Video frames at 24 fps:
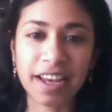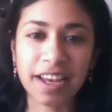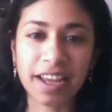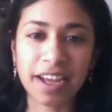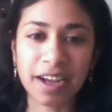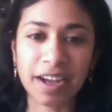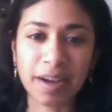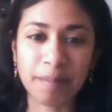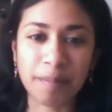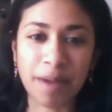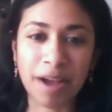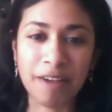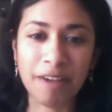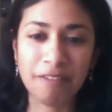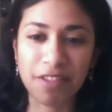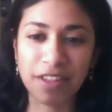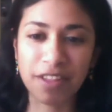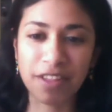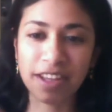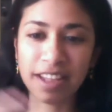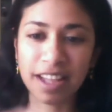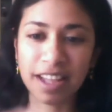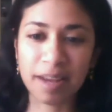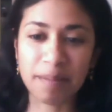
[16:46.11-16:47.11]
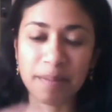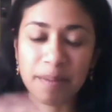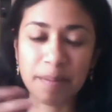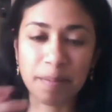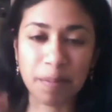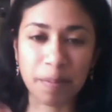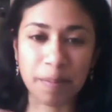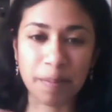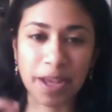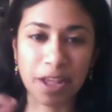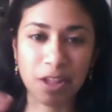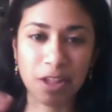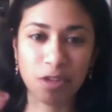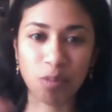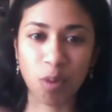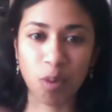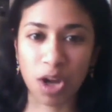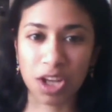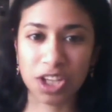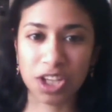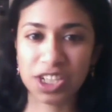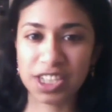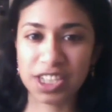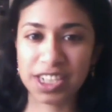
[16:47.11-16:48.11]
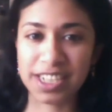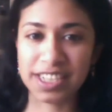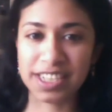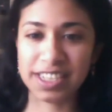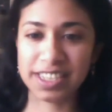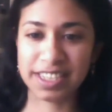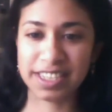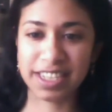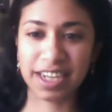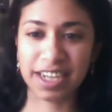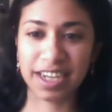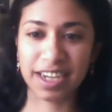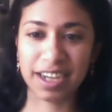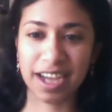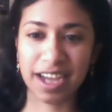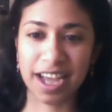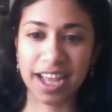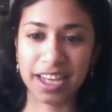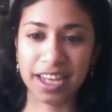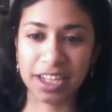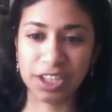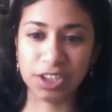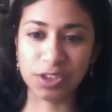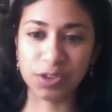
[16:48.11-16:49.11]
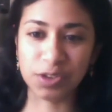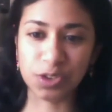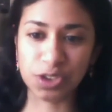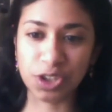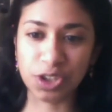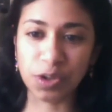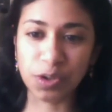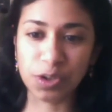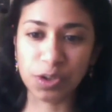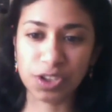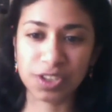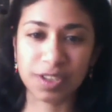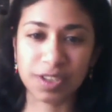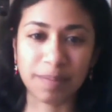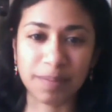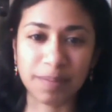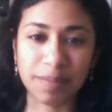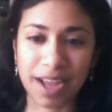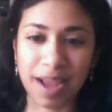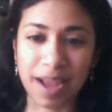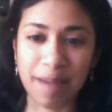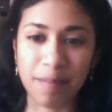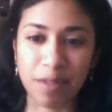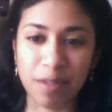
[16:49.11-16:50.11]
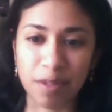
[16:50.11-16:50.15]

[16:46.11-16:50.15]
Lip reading: I've seen like people make swatches and use those sometimes,